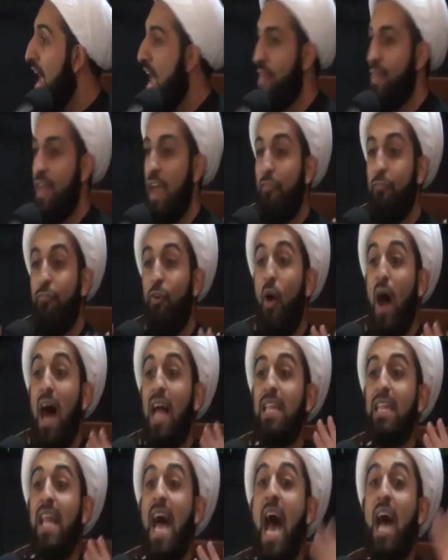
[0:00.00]
Therefore,
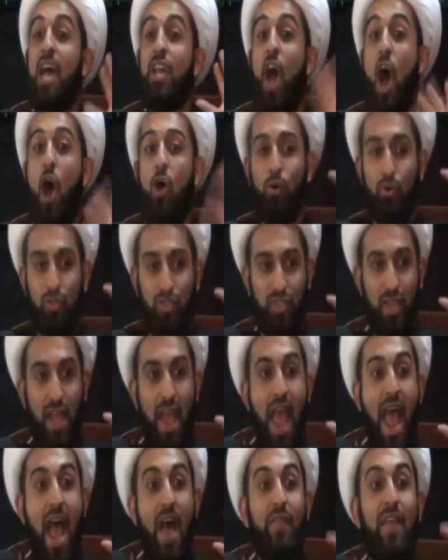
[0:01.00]
Allah knows
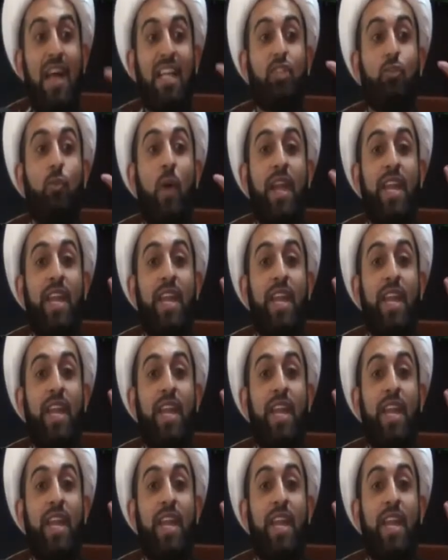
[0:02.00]
that